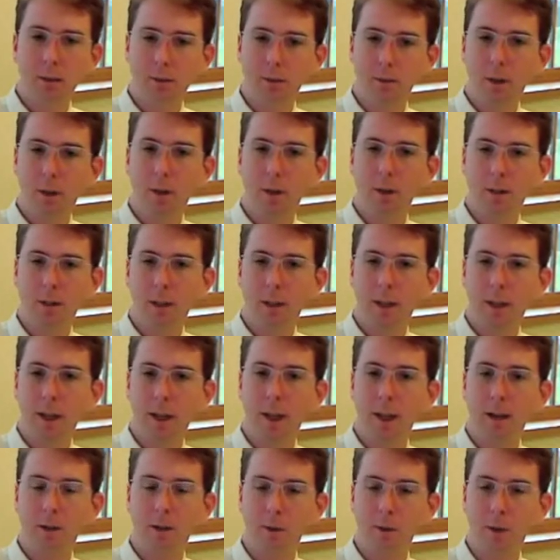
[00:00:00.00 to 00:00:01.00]
falls in the
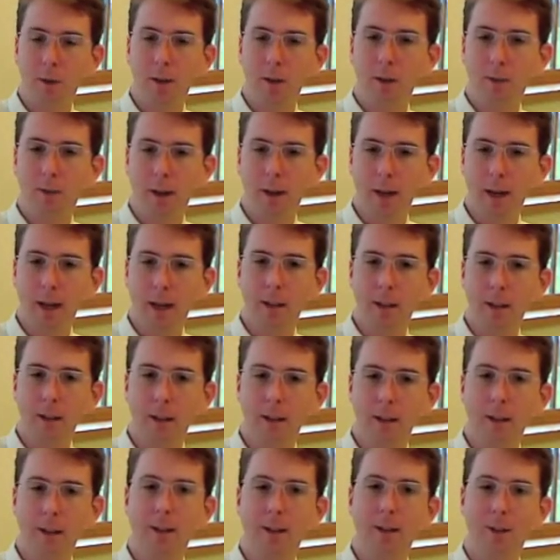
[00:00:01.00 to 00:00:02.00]
category of
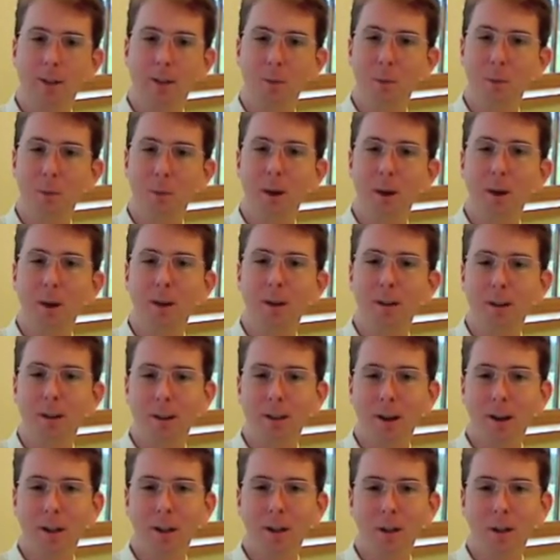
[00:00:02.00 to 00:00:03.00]
hacking in one way or
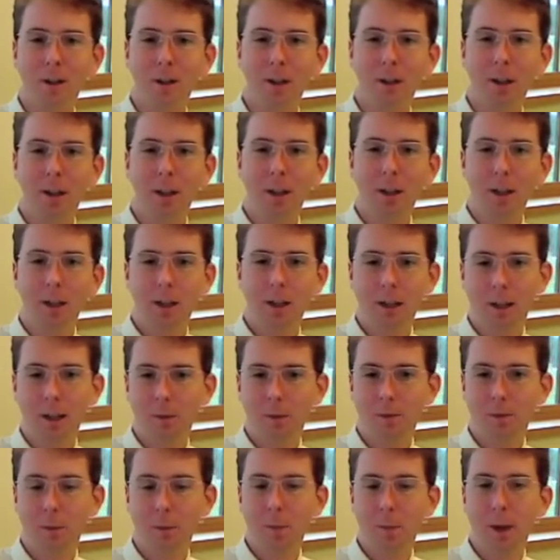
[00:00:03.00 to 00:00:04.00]
another,
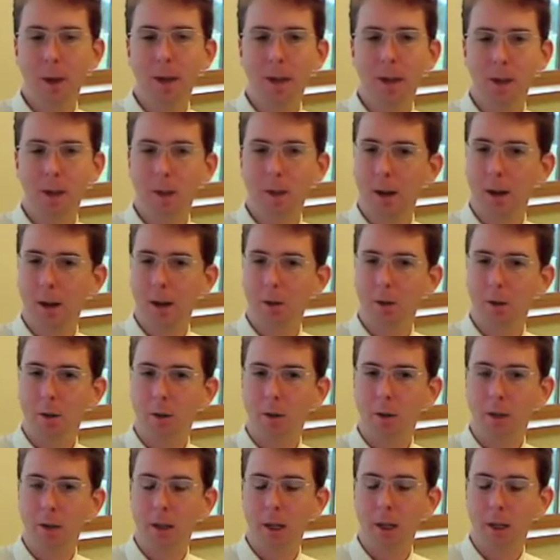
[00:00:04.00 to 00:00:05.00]
depending on how you
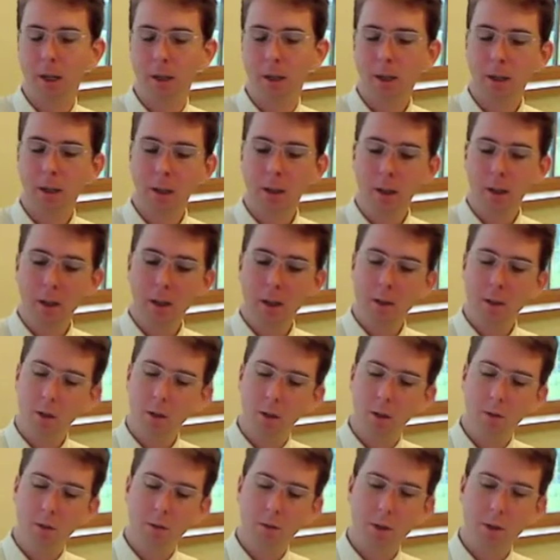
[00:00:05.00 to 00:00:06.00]
look at it.
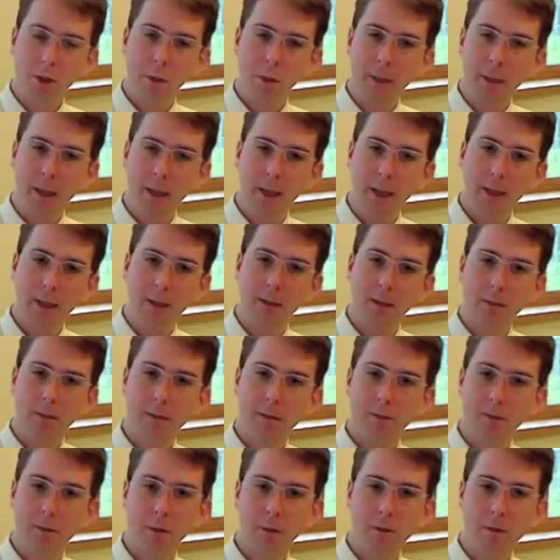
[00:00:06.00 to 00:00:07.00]
So SOPAC,
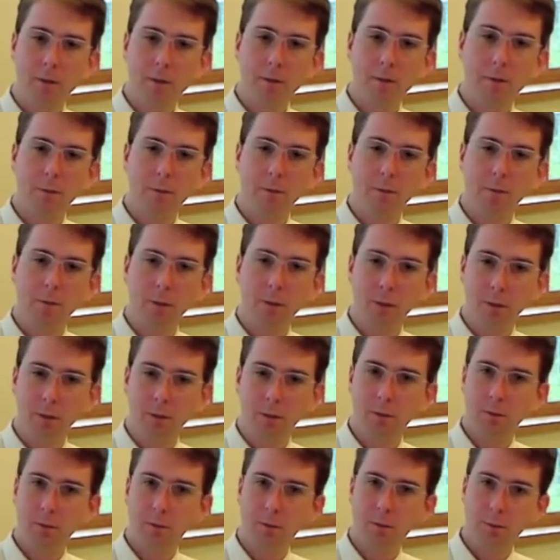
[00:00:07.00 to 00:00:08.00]
for
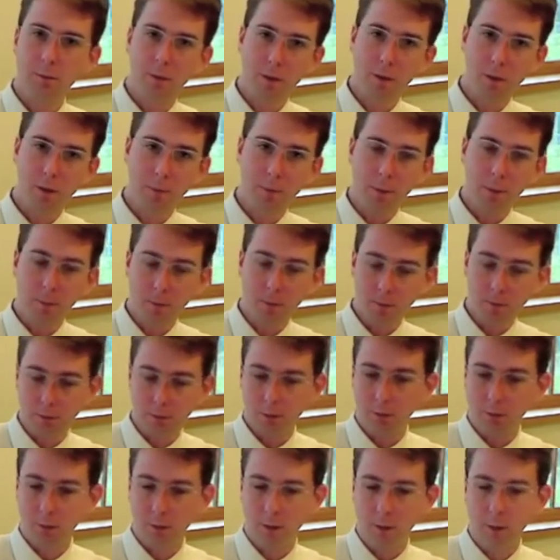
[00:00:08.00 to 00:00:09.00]
those people
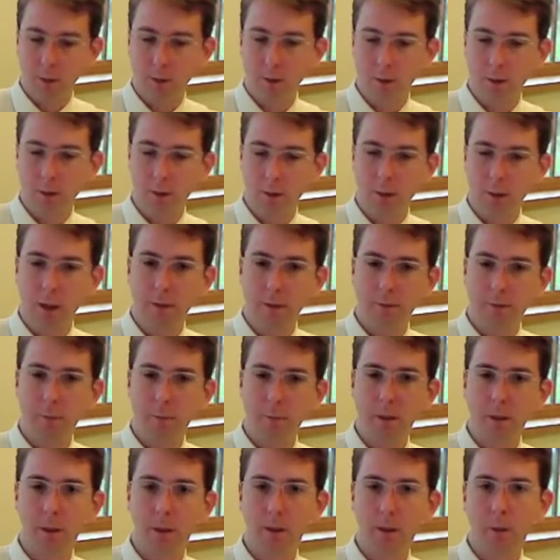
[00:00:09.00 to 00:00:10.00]
who are not
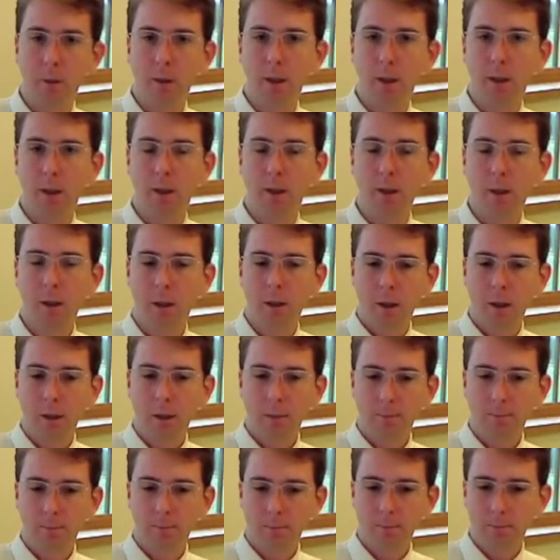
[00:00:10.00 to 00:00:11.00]
familiar with it,
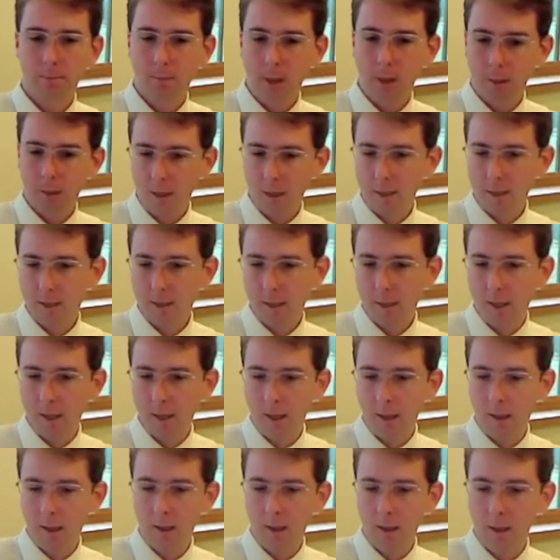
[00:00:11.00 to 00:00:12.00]
is
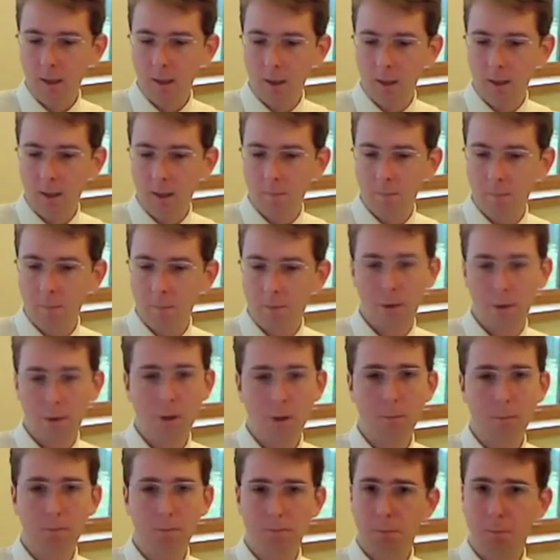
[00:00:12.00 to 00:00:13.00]
a
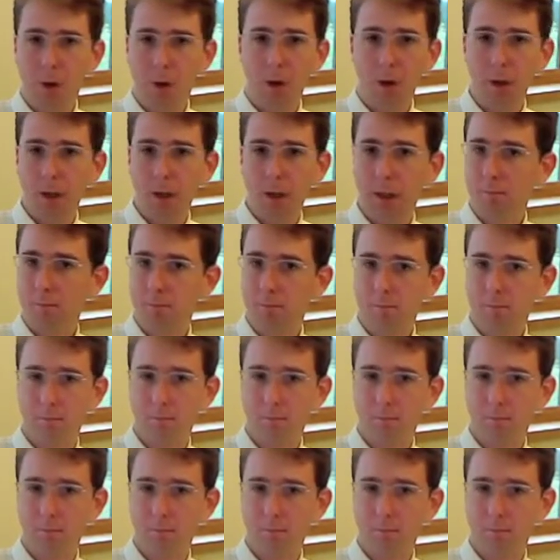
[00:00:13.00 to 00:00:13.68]
third-party